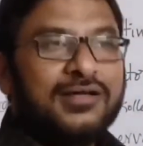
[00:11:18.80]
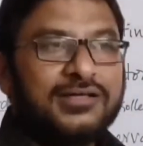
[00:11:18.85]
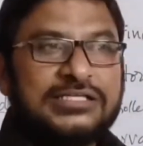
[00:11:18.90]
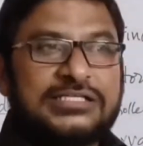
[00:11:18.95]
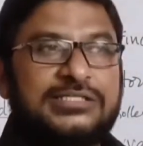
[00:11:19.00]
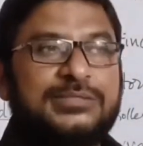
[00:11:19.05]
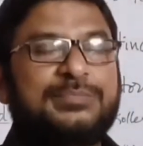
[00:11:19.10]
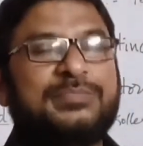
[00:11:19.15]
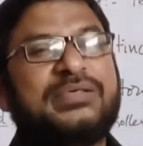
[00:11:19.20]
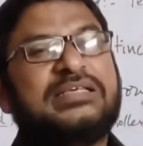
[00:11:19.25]

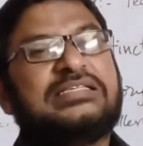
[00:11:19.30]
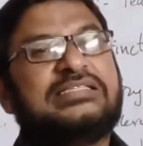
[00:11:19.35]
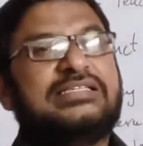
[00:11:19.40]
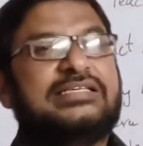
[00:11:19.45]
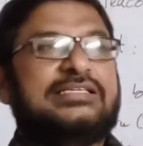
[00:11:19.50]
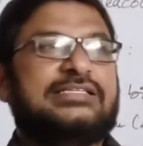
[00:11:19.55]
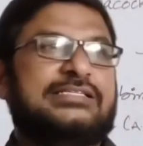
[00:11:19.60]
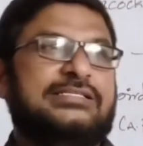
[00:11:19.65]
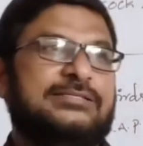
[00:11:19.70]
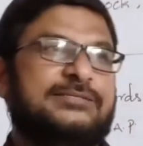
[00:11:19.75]

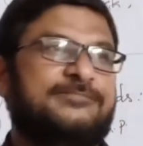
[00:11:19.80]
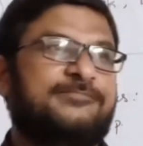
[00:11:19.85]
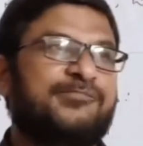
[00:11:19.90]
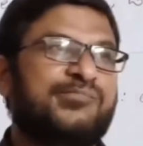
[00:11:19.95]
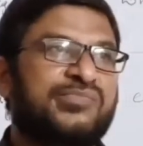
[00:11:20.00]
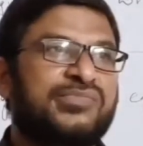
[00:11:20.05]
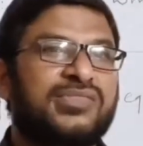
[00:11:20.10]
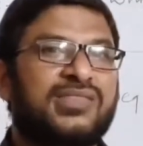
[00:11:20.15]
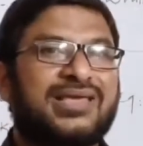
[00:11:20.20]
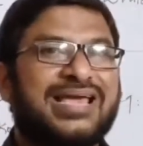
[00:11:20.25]
species.
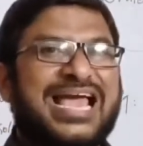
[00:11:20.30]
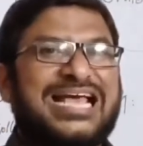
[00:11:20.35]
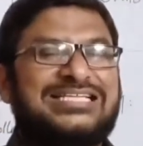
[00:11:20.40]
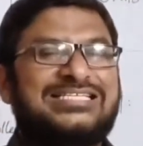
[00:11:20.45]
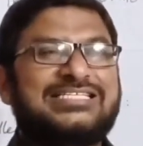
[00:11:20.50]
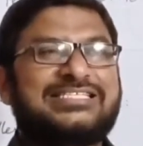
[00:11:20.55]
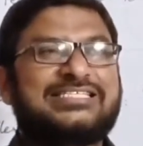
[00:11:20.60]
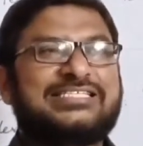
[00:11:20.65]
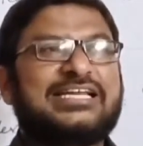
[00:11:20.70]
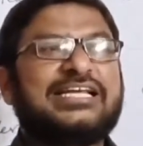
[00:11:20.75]

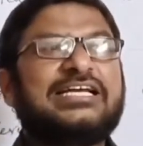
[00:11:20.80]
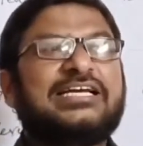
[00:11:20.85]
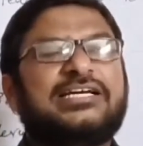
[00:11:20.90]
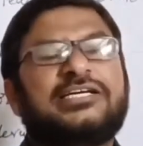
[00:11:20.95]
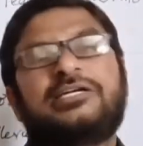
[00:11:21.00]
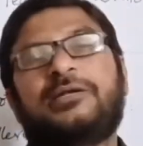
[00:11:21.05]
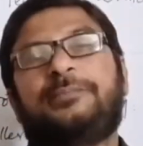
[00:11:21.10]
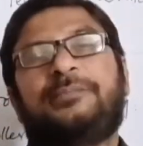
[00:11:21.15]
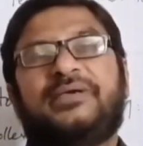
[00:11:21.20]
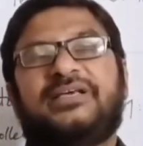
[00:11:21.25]

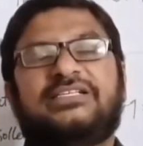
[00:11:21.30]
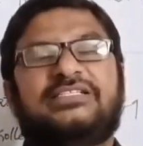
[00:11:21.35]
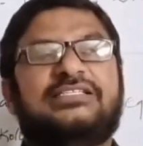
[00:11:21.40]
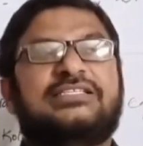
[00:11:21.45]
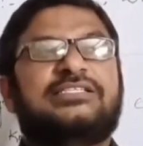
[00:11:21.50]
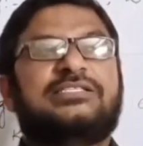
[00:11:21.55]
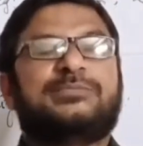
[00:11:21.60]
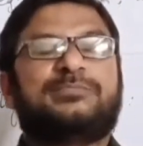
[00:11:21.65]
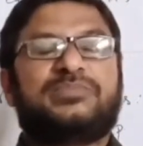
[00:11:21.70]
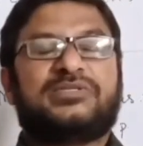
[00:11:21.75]
Extinct
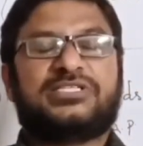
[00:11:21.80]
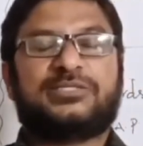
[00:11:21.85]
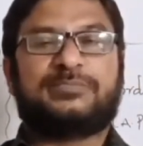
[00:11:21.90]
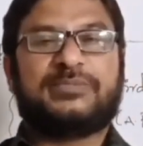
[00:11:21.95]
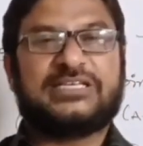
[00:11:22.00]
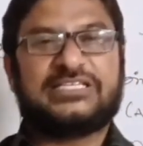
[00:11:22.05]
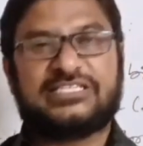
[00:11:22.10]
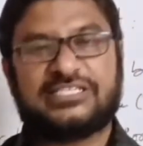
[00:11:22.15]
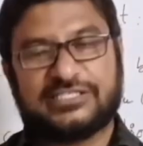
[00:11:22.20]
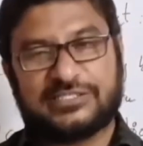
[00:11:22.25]

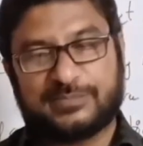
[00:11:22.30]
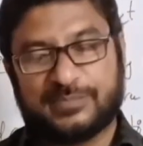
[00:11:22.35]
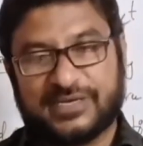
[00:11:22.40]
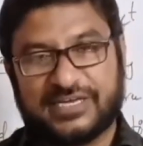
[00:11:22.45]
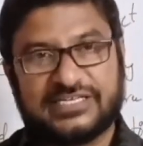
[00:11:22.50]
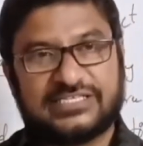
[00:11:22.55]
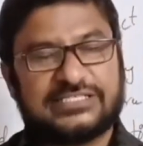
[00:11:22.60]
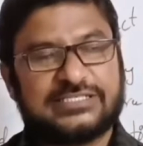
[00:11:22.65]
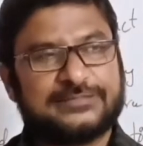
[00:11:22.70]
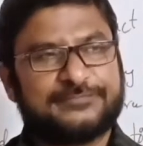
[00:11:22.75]
species
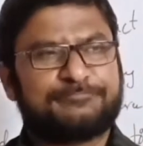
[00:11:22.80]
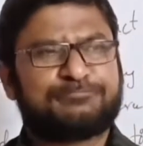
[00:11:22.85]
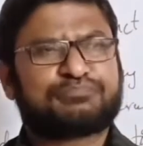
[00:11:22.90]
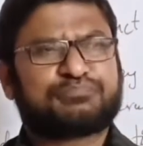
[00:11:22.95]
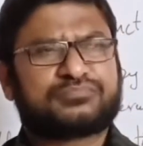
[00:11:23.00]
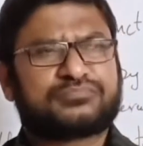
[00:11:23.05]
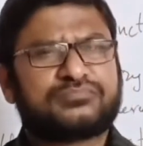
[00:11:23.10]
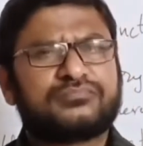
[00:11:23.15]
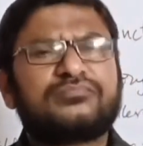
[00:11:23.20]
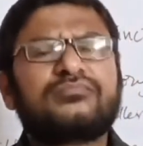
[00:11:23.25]
means
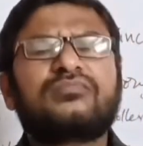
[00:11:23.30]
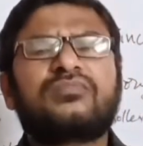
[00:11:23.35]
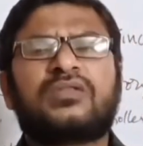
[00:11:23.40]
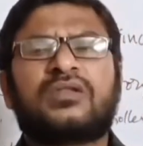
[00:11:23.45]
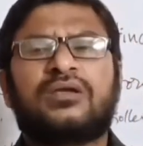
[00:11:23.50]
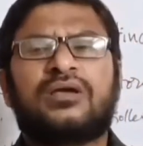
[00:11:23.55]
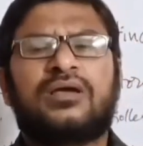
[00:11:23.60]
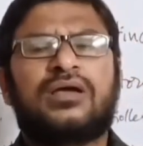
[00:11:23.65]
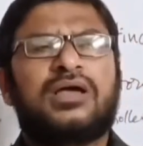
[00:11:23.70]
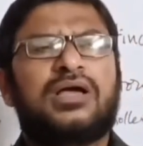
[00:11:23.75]

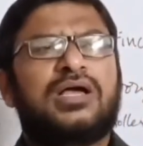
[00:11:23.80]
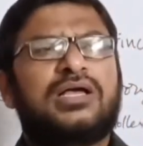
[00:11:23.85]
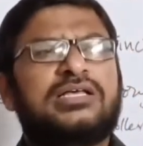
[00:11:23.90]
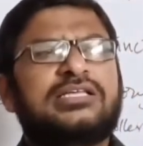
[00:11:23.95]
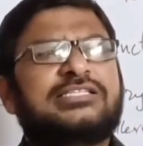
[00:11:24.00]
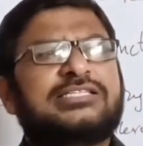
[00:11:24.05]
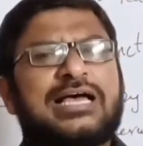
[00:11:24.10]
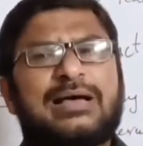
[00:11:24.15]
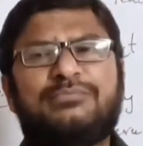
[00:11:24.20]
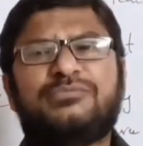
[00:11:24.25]

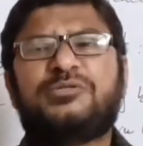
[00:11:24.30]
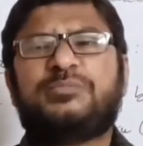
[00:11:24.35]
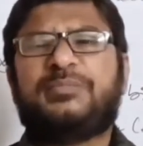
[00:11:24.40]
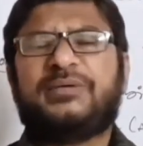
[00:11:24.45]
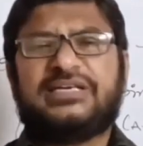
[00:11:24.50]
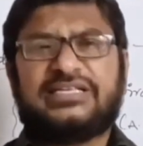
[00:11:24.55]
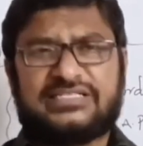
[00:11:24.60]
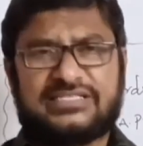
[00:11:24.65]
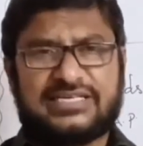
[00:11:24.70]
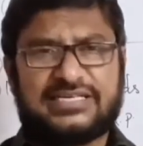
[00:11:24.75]
some
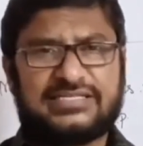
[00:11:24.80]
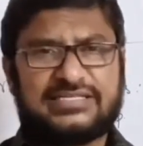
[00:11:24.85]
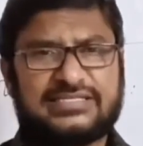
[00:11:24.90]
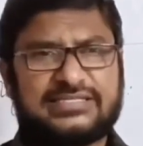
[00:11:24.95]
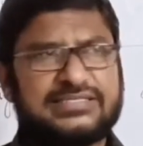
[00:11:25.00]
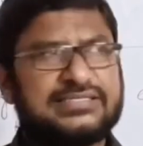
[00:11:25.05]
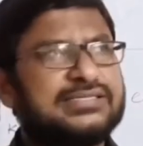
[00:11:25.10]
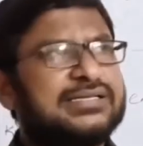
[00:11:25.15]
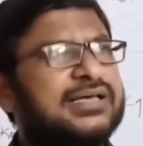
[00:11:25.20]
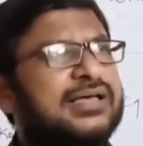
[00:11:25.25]

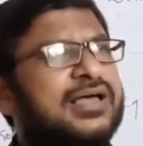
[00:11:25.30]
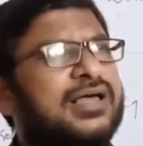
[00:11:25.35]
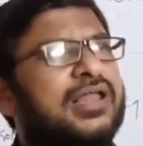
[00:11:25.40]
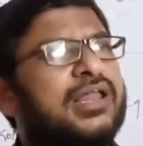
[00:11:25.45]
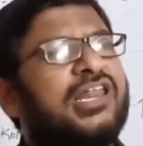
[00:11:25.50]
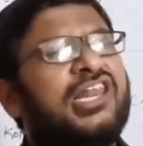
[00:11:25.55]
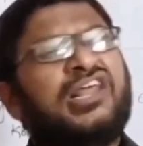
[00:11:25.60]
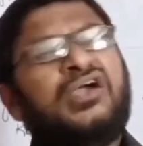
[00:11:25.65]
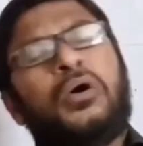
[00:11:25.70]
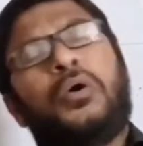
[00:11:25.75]
species
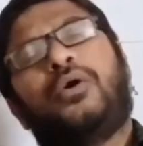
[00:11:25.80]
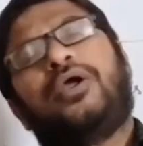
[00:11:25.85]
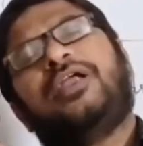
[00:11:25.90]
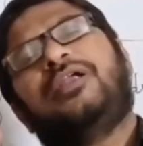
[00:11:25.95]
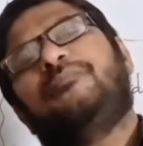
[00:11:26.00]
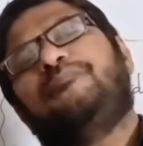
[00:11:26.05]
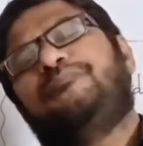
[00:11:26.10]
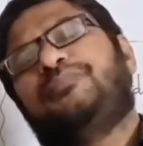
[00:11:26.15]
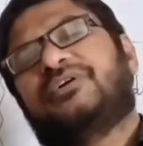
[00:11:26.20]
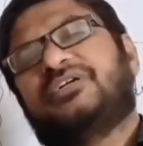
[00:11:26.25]
live
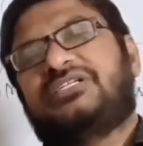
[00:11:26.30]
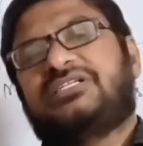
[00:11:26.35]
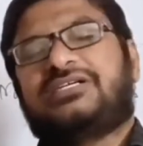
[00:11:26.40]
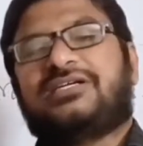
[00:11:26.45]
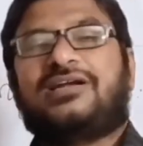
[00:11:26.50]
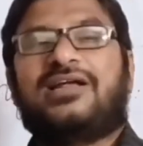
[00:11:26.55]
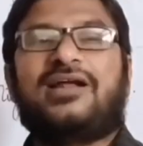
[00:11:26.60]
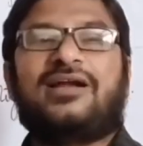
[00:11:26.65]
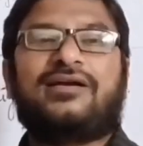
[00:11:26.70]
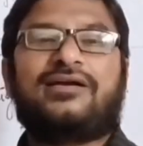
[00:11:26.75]
in
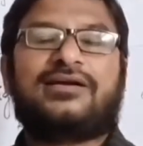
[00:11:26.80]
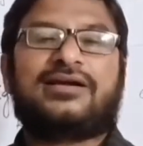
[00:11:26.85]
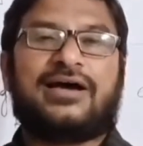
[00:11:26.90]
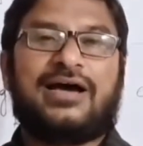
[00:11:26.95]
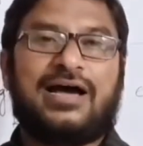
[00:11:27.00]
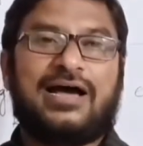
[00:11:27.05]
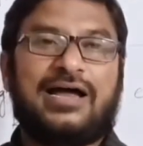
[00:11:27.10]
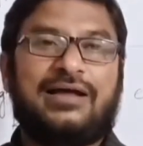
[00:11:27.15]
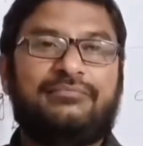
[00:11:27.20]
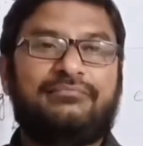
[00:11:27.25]
particular
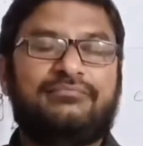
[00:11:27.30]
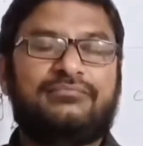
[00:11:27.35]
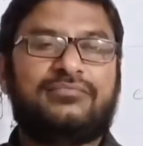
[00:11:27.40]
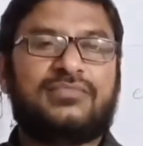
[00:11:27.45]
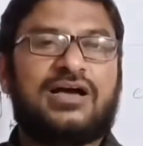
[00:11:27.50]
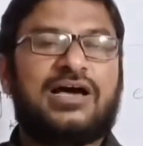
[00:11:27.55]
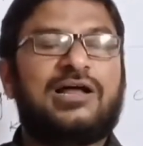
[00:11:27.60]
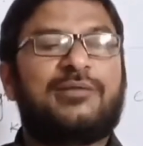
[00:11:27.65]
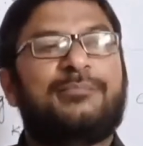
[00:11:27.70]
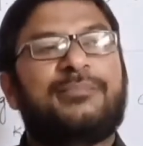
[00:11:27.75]
time
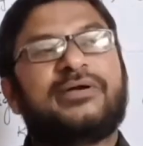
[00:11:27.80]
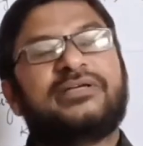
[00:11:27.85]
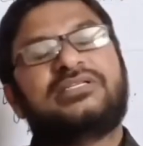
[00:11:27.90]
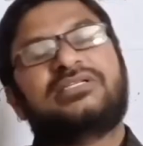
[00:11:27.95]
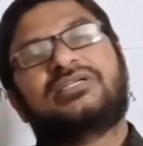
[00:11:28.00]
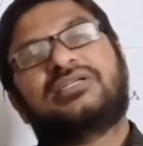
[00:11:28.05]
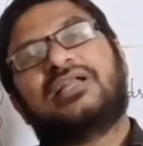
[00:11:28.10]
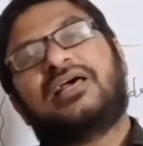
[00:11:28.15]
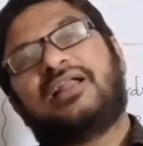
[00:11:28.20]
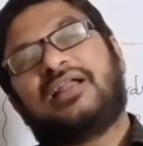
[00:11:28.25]
or
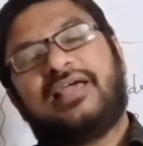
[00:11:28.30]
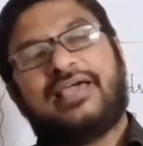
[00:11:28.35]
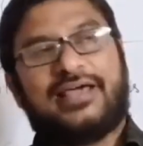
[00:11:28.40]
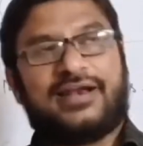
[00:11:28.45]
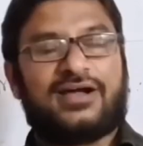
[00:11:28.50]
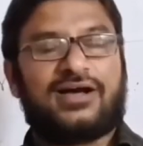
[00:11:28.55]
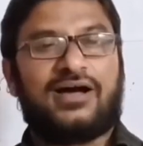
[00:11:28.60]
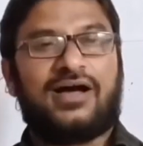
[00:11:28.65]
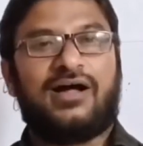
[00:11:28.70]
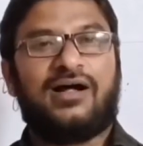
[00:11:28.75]
particular
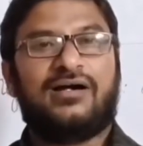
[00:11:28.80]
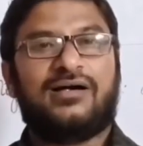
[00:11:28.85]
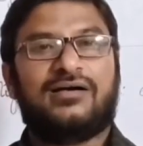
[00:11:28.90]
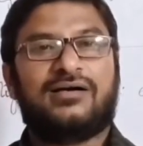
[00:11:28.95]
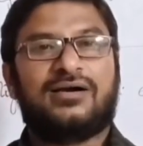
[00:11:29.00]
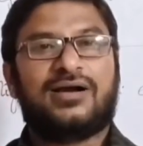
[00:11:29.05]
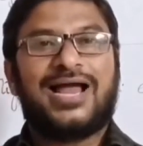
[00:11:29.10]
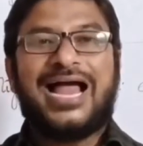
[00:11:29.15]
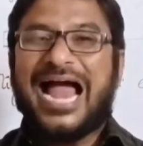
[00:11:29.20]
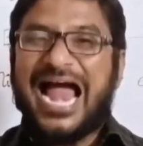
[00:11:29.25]
era
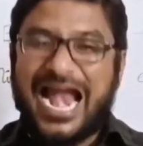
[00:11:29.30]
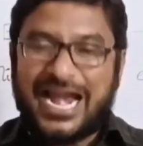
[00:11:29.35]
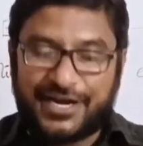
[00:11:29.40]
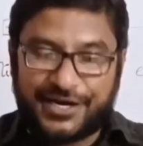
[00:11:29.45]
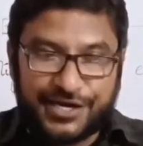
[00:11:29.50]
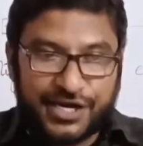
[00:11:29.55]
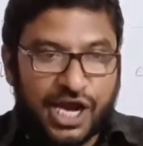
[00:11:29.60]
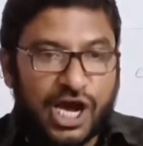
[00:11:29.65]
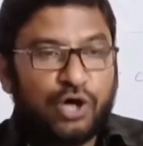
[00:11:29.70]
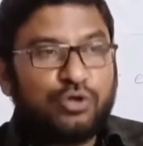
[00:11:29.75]

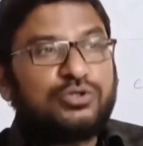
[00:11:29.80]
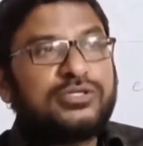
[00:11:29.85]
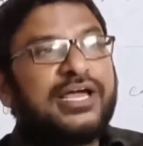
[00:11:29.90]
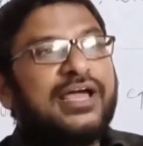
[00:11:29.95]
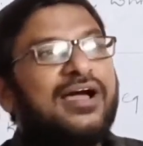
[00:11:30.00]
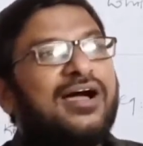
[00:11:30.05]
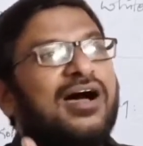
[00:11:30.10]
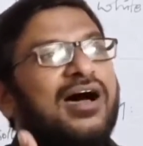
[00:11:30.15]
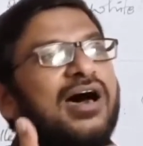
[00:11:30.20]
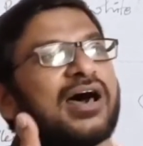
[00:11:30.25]
and now
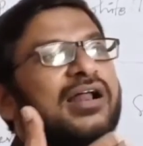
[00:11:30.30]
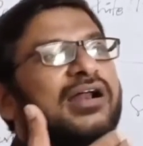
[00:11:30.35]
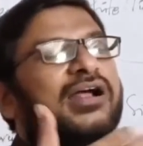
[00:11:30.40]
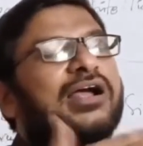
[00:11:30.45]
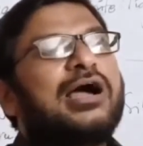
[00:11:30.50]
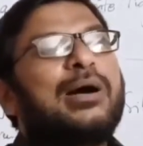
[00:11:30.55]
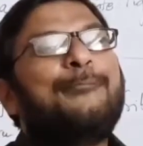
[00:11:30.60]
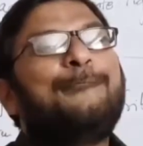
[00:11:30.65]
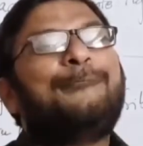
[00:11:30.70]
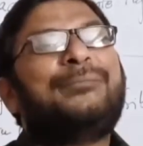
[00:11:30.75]
they are
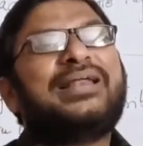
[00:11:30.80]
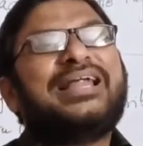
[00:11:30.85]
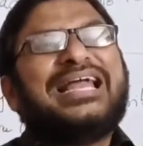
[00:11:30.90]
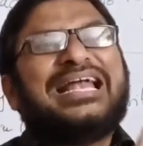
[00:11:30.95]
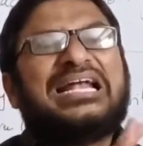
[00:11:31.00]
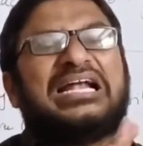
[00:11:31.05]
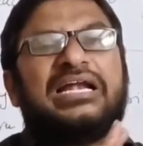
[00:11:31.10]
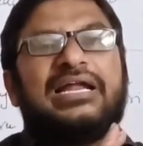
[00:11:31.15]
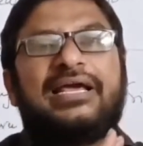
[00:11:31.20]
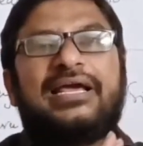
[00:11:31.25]

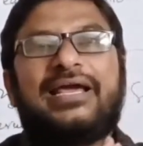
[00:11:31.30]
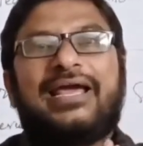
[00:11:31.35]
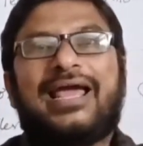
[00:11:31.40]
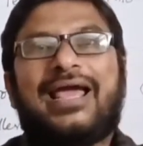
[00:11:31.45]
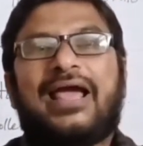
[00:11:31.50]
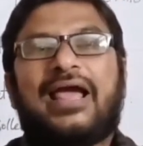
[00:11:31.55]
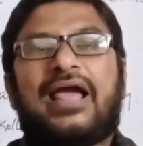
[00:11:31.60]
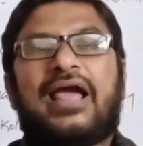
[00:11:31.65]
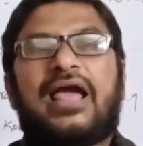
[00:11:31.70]
completely